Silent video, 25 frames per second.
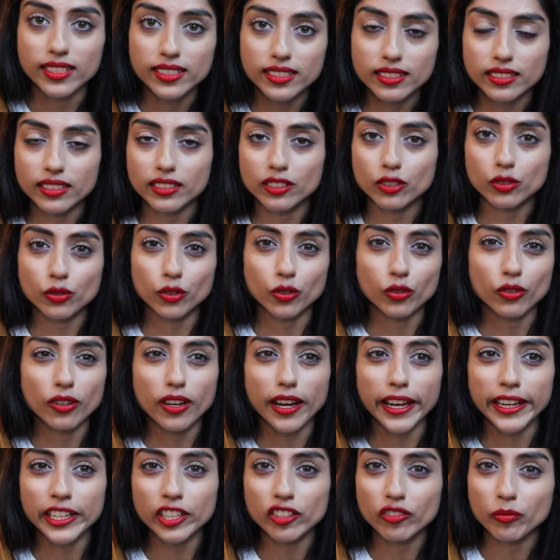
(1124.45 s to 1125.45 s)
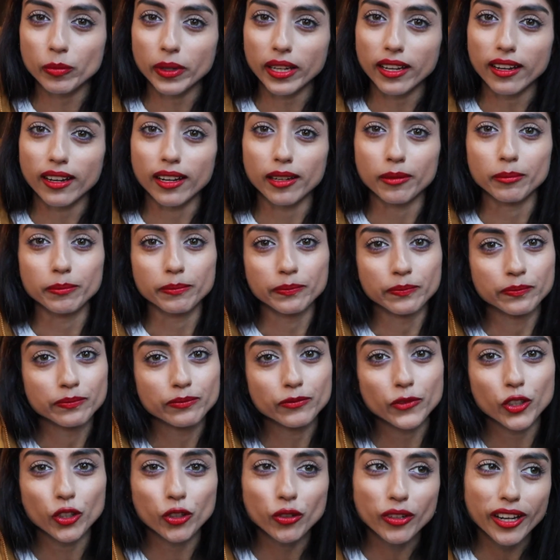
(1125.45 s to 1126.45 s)
So you're kind of
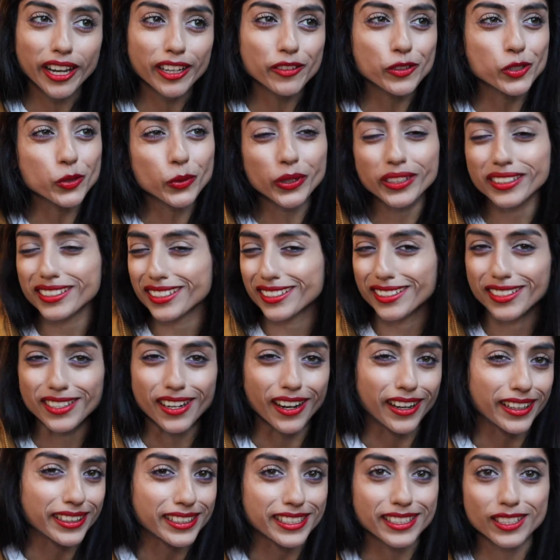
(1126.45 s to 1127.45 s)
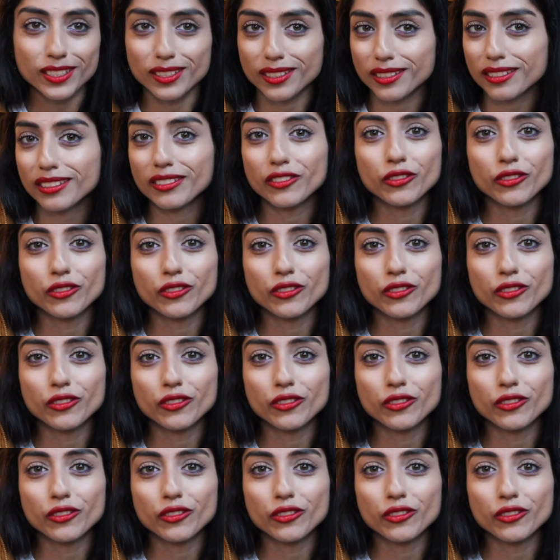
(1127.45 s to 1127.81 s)
doing this dance